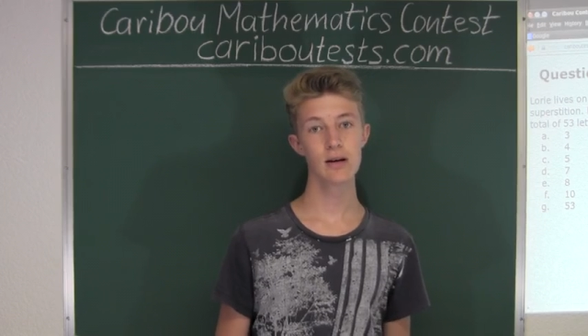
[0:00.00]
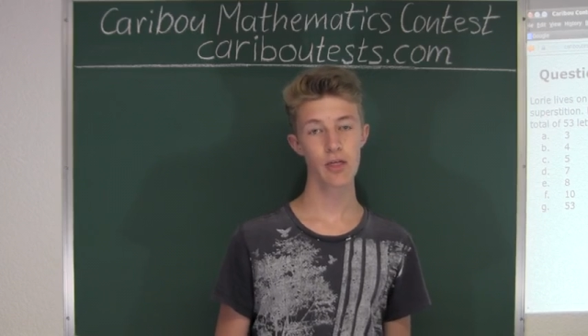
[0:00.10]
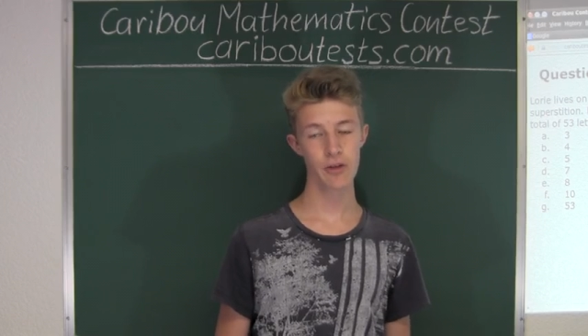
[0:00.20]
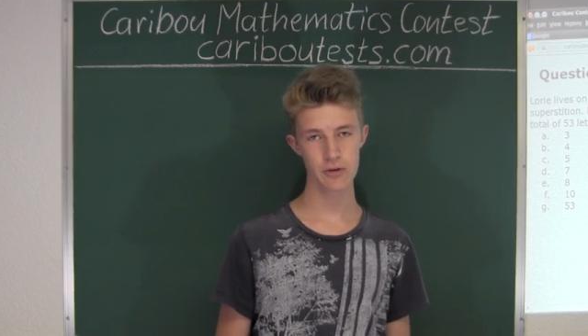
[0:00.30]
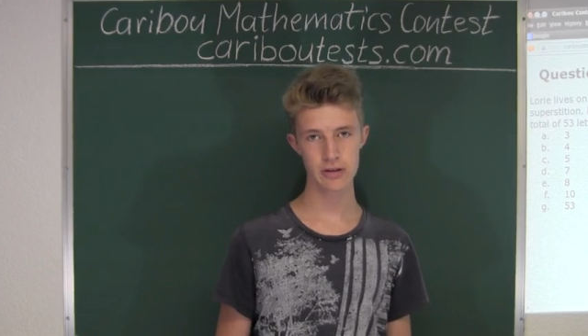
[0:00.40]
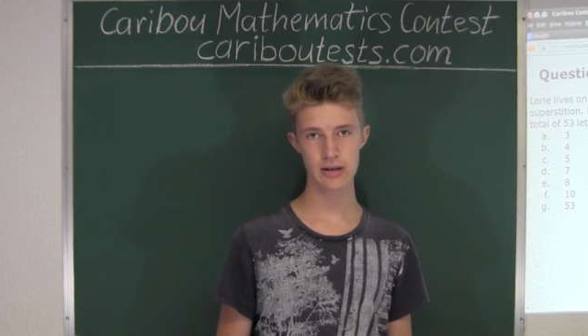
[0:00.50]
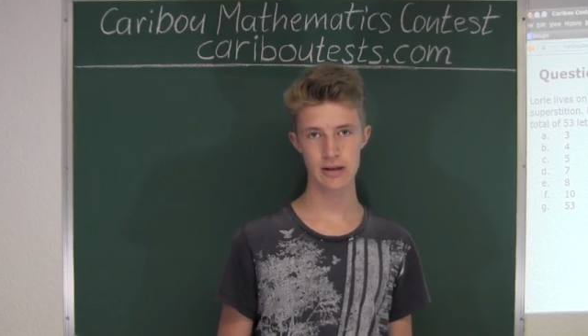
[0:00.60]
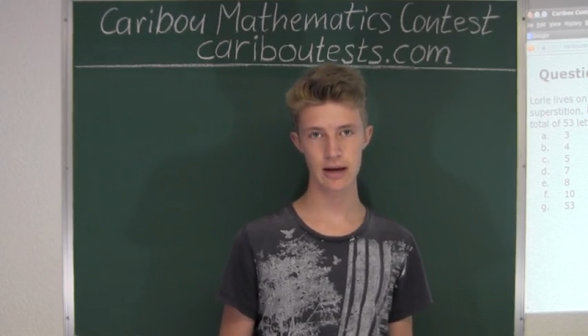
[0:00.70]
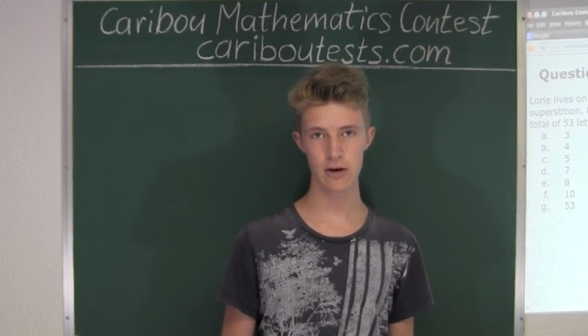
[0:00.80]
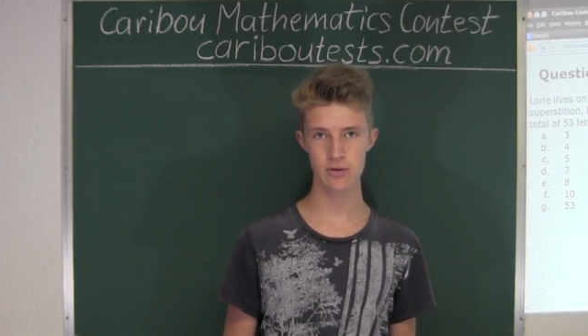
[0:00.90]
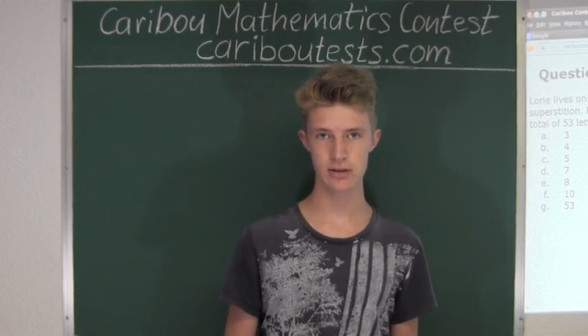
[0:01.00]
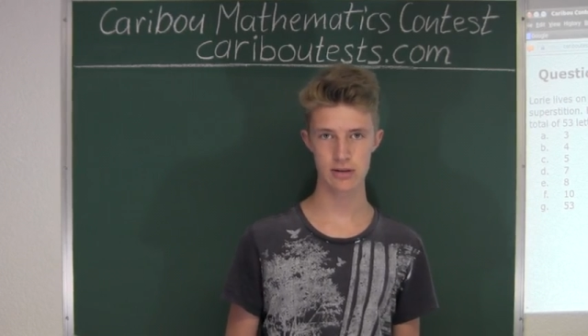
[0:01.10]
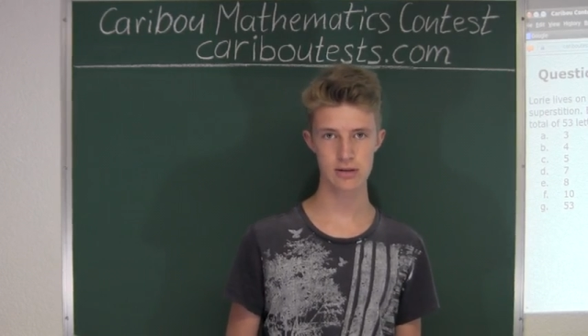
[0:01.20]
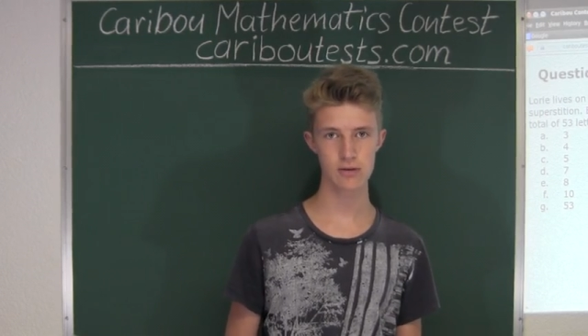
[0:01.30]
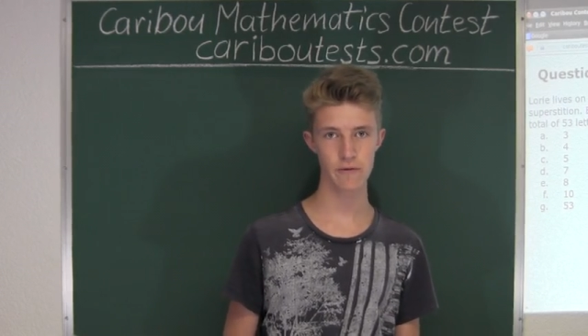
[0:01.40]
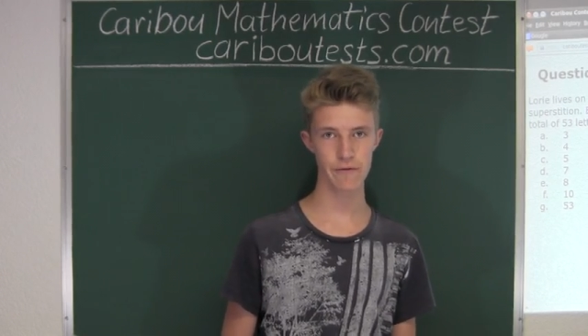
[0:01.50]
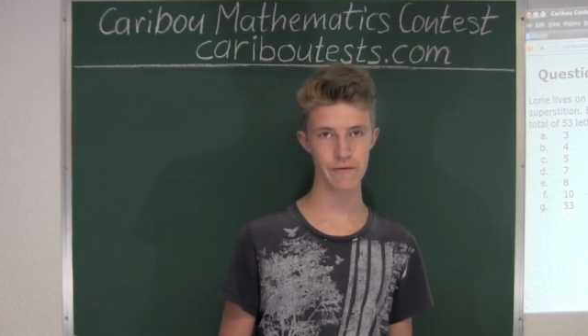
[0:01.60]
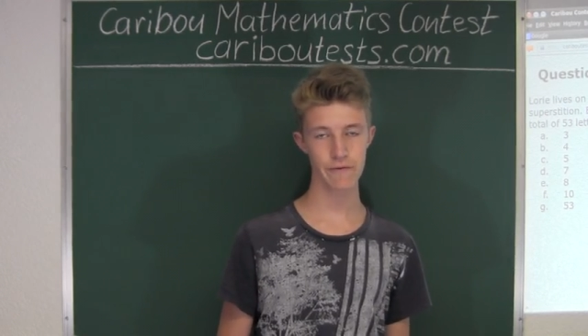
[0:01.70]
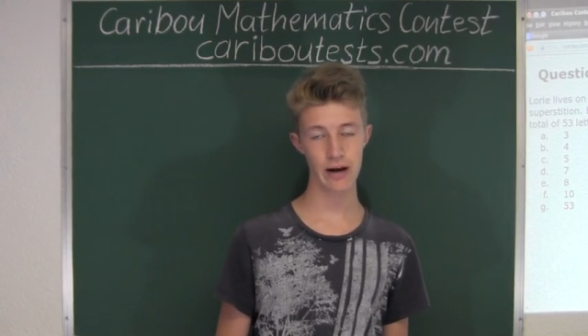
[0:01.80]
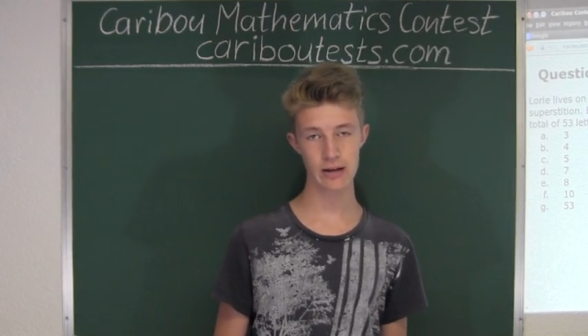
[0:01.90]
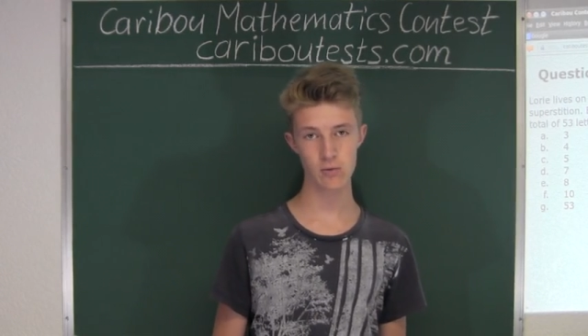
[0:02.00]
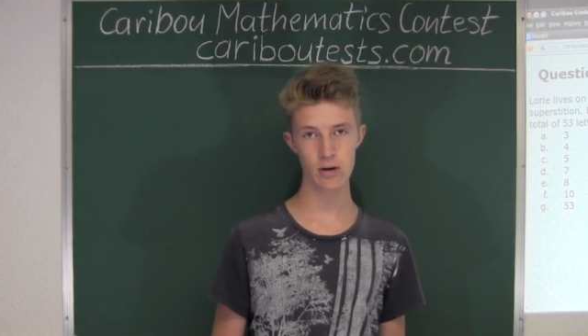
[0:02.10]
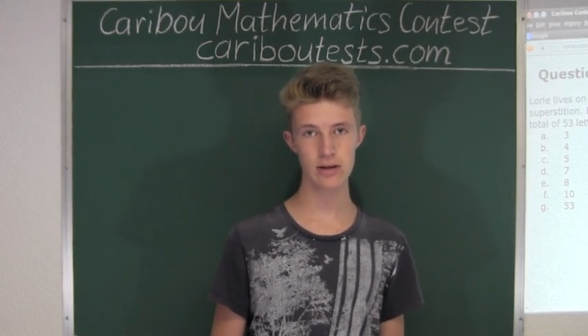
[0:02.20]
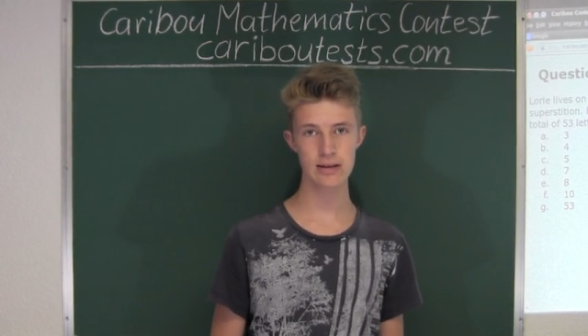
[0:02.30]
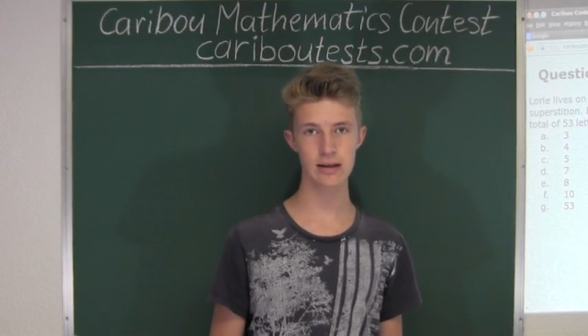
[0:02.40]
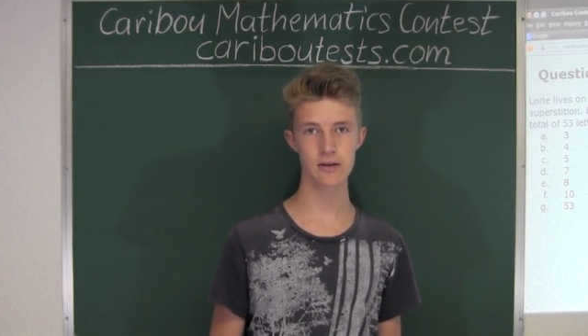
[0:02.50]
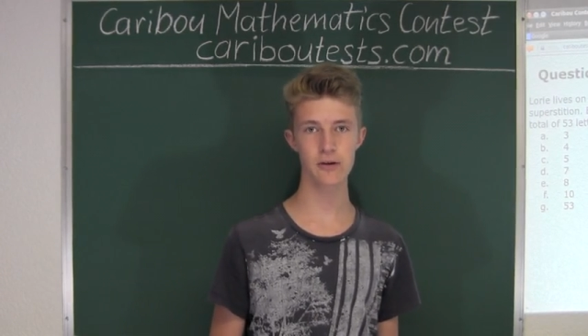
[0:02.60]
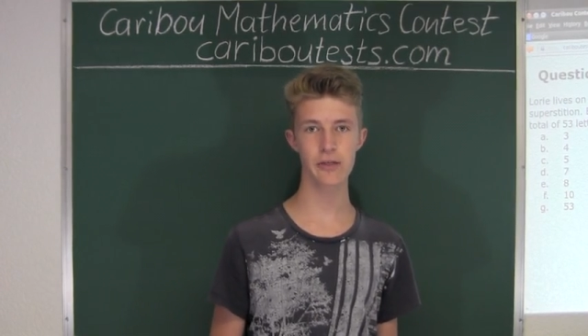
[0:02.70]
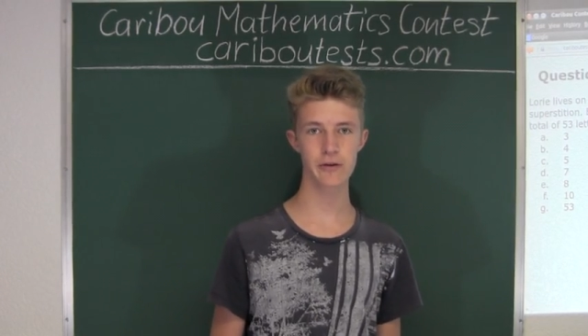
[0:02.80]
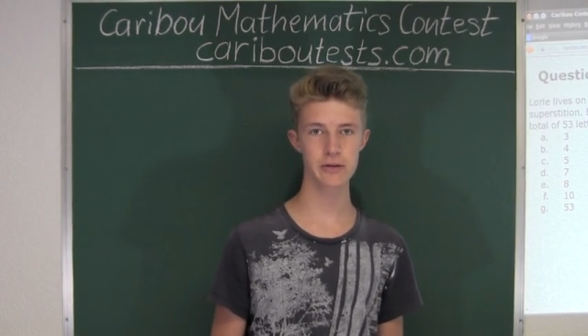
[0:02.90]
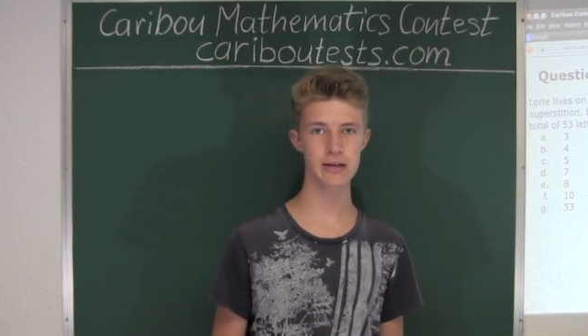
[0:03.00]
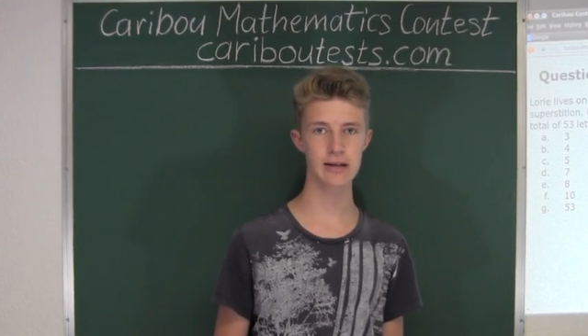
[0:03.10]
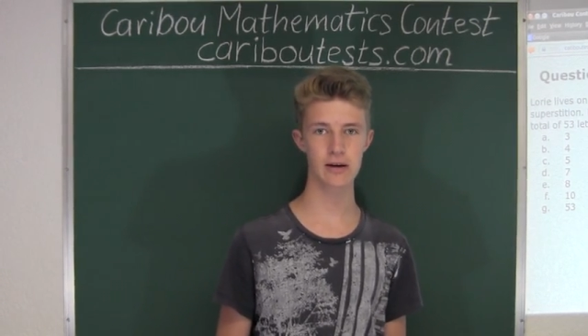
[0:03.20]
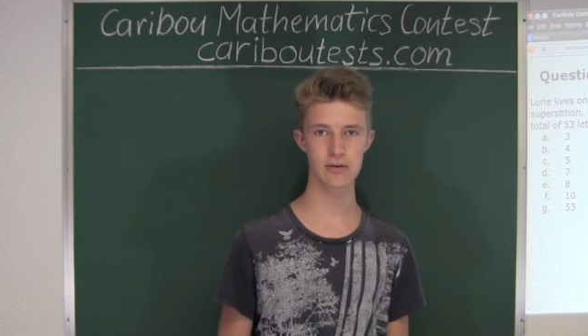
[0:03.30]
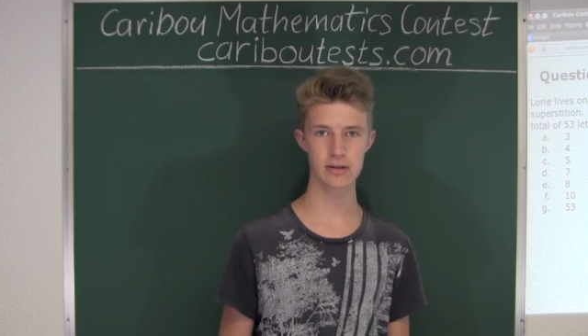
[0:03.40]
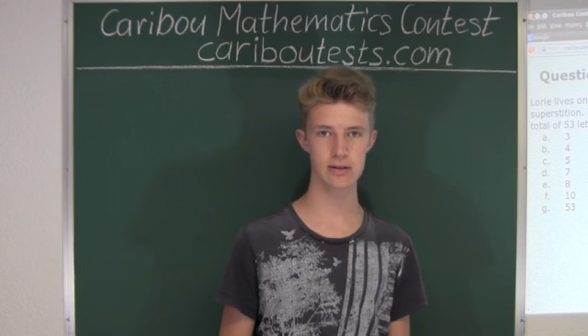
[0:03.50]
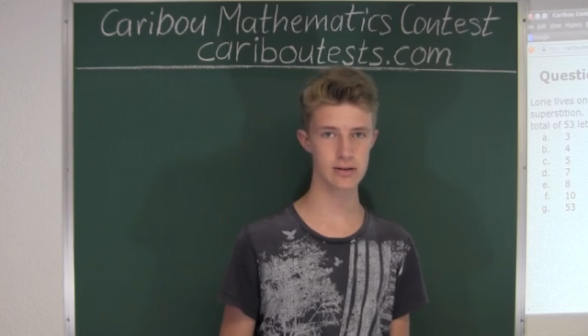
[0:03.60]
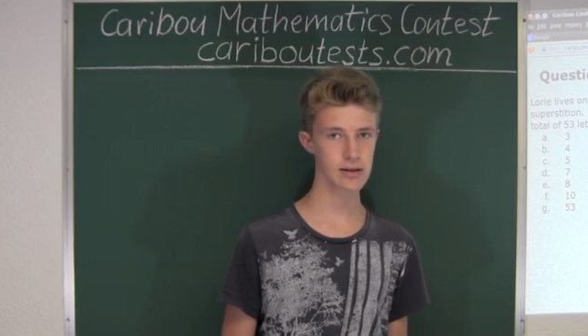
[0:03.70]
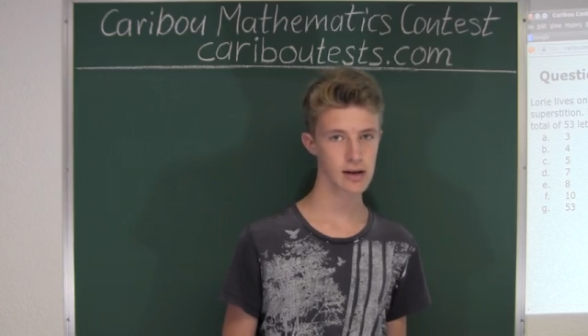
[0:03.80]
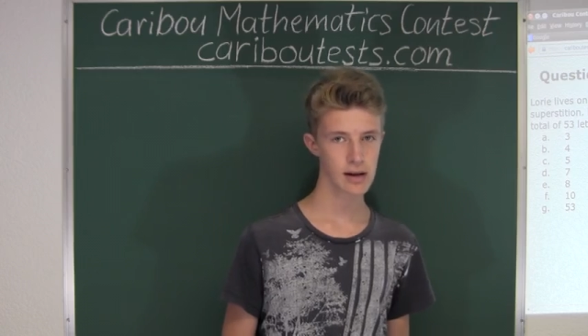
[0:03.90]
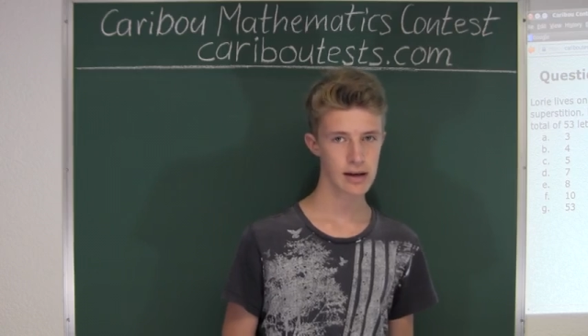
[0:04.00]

13 houses. So fact 1 is that there are 13 houses.